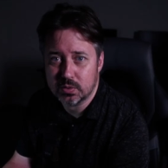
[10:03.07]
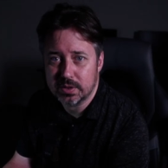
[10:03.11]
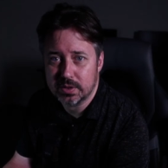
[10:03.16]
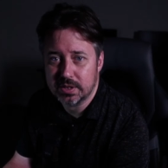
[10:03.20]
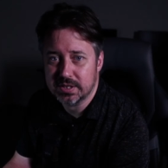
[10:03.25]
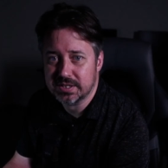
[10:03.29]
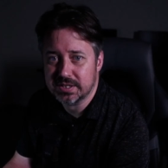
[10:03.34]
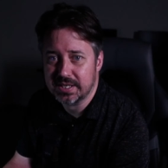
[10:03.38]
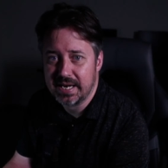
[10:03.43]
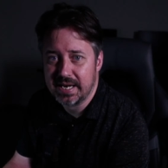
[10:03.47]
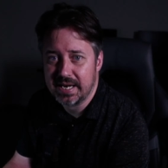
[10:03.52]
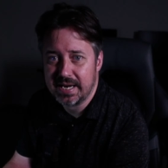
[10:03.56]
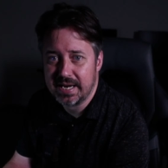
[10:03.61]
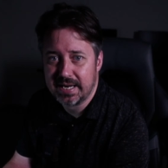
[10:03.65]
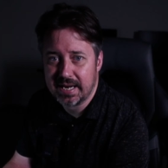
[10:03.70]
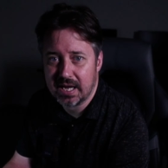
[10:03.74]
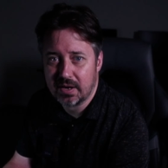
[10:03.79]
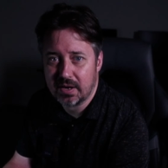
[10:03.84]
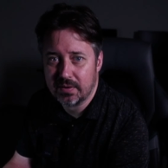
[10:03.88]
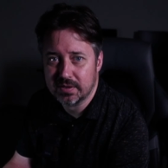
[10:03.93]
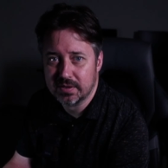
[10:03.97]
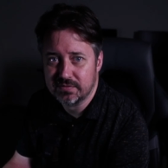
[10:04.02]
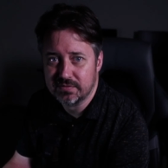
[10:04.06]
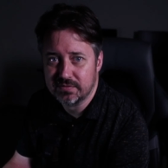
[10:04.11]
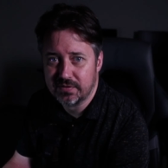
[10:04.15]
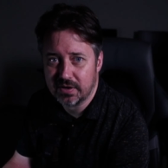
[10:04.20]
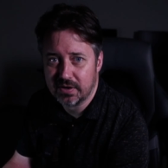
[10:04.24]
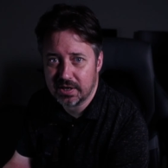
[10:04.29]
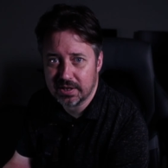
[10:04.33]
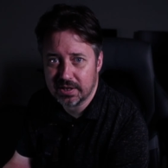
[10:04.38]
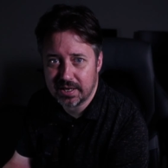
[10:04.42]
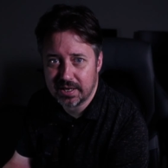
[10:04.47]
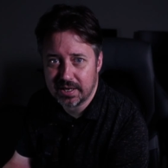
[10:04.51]
us and hang out, it's
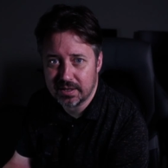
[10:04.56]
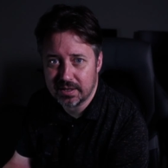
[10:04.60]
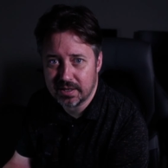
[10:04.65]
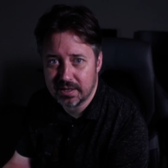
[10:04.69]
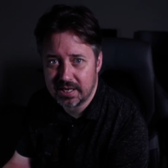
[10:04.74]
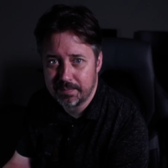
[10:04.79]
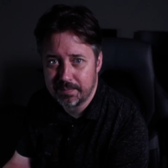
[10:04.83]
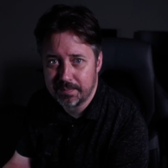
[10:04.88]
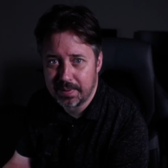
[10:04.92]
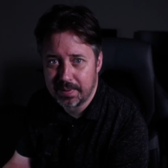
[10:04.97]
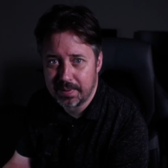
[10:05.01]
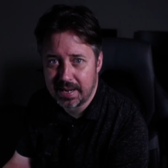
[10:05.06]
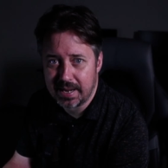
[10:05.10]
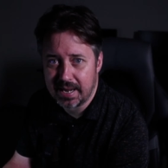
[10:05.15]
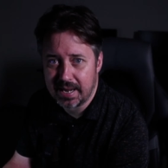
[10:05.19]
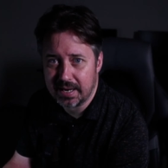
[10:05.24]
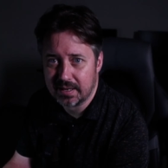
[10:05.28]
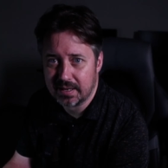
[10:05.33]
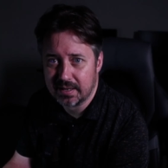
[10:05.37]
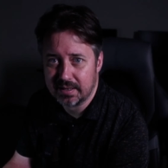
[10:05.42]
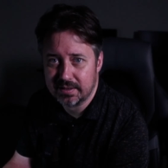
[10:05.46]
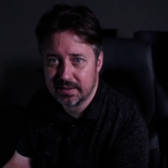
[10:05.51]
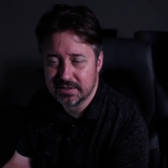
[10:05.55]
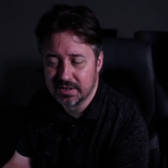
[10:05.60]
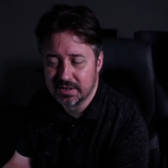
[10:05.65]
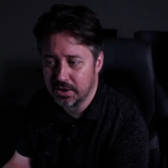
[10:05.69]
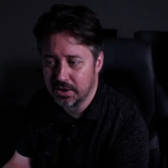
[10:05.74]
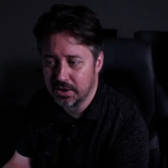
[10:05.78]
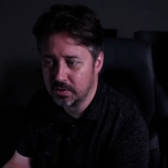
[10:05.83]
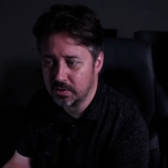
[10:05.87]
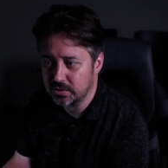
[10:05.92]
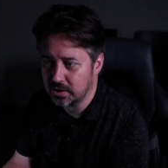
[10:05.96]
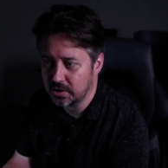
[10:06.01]
very laid back. It's a
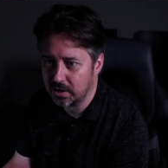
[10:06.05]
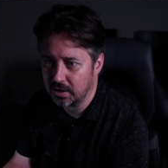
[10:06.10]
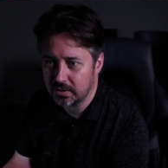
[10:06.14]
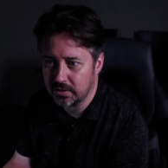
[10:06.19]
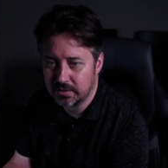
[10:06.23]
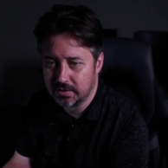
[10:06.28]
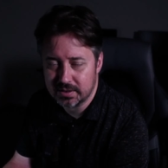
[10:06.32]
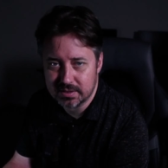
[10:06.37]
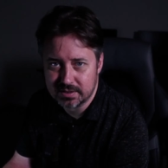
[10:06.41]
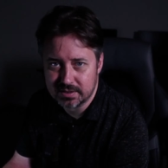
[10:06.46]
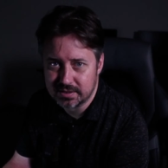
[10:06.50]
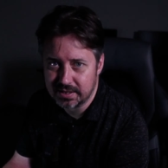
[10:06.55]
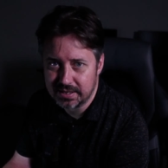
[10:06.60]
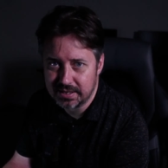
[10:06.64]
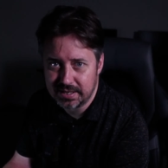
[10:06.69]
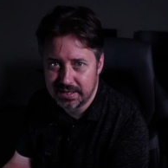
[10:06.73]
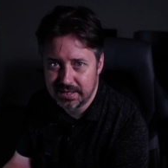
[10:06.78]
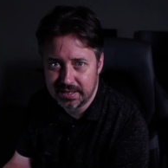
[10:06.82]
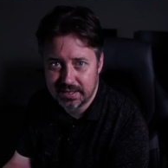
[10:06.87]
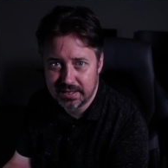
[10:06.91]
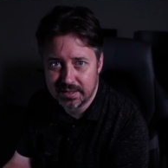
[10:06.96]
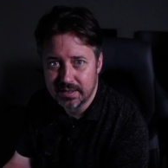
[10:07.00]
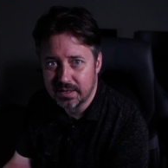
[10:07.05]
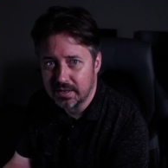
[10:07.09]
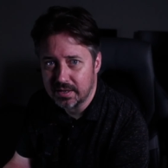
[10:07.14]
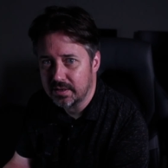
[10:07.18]
no tolerance thing.